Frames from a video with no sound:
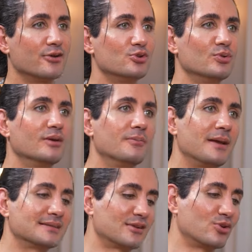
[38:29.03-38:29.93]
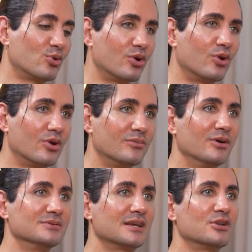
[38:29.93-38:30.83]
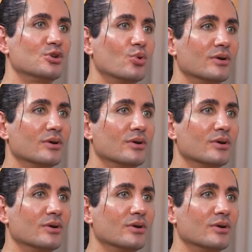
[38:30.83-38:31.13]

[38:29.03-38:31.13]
how to do it based on your hormones and